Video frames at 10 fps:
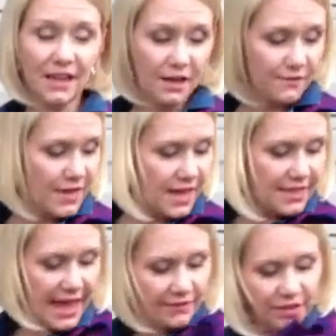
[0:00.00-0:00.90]
love,
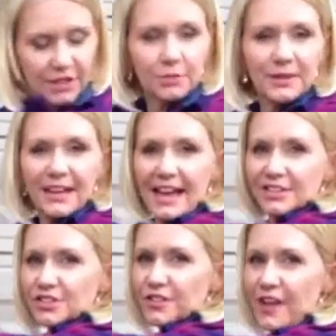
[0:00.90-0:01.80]
they have a little bit of
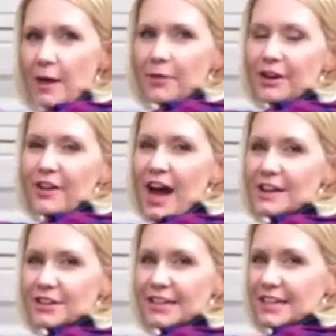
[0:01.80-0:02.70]
extra fabric
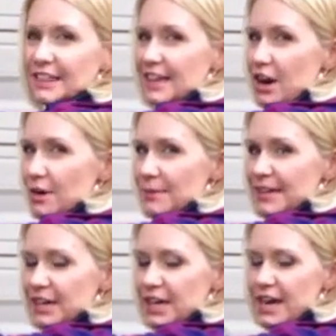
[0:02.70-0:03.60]
underneath the arm
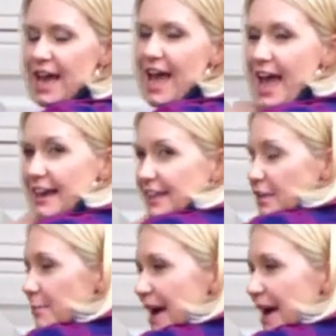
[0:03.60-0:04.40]
here and in the